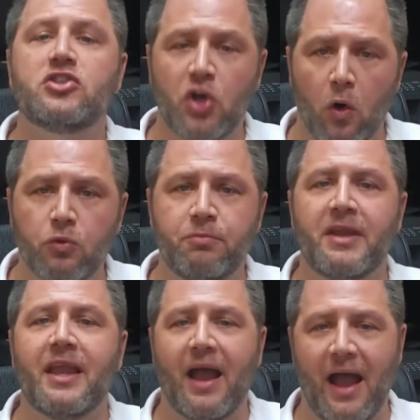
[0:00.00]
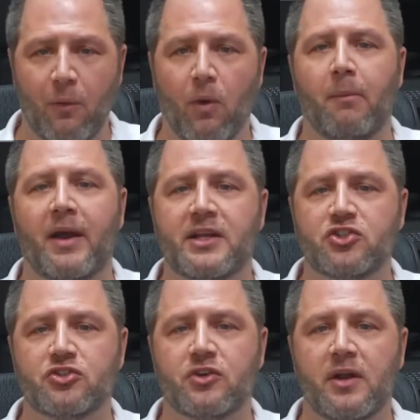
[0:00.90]
told me what my
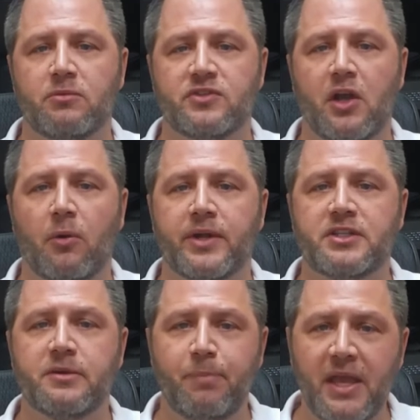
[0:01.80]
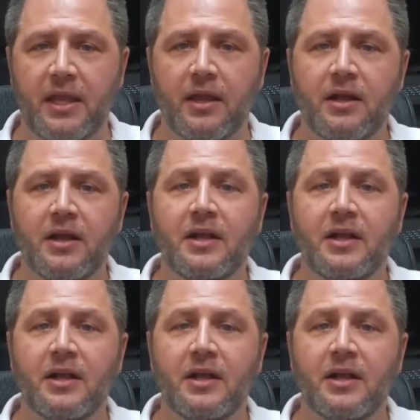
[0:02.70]
interest rate was going to be.